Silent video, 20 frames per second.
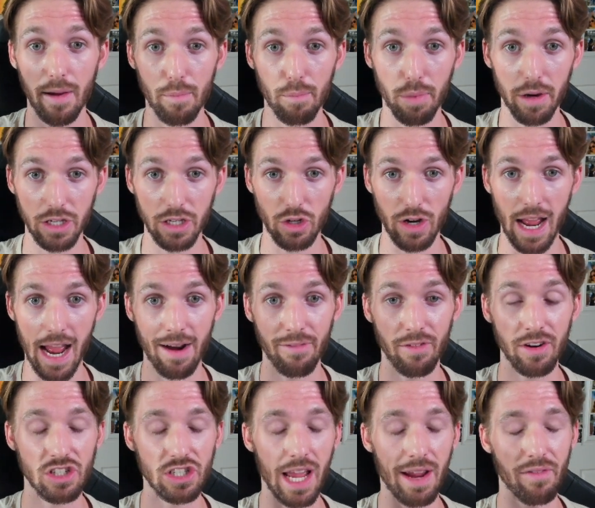But your
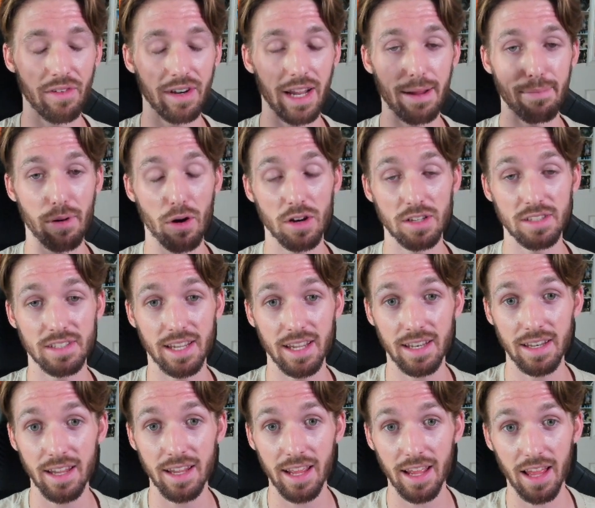average everyday
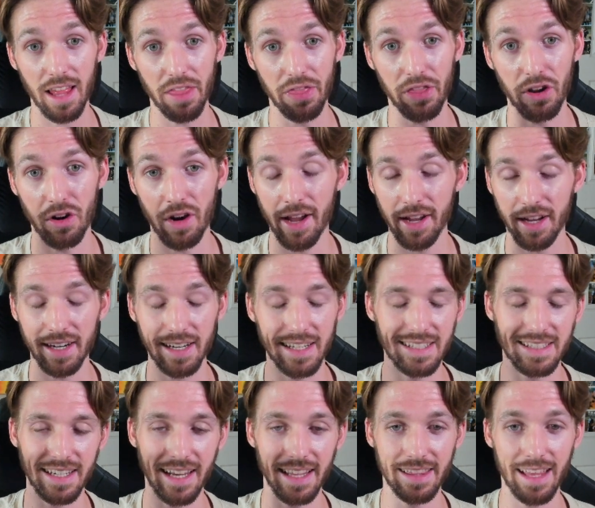person, they're not going to
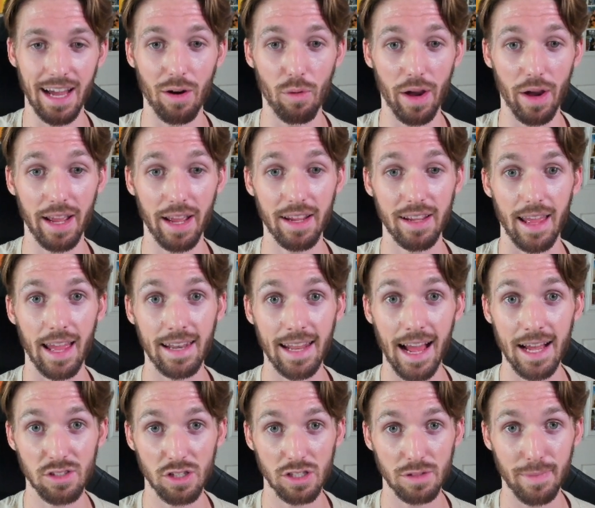see it that way. And
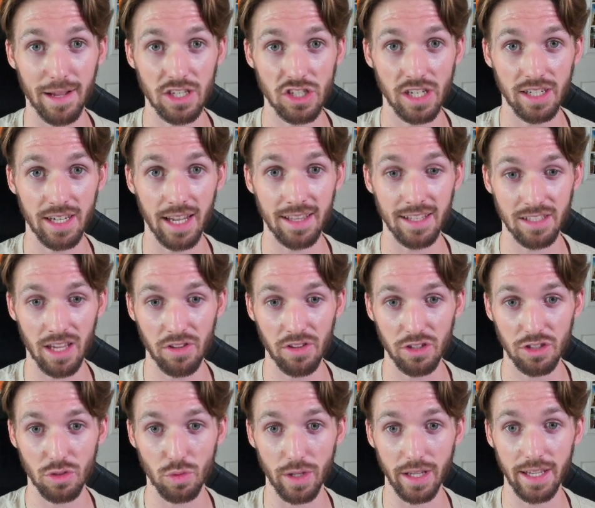as was mentioned in this other
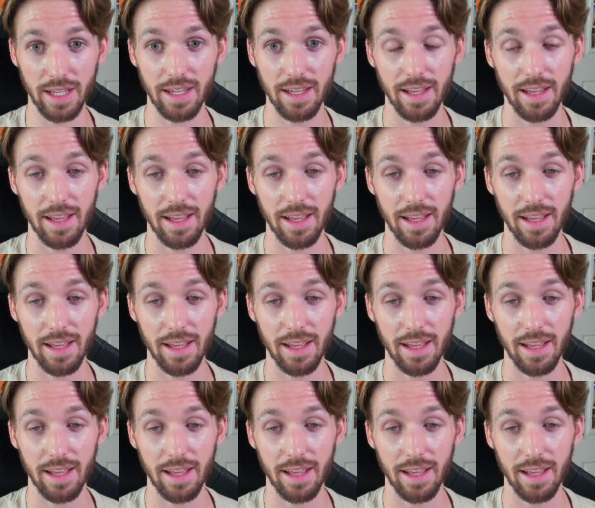tweet,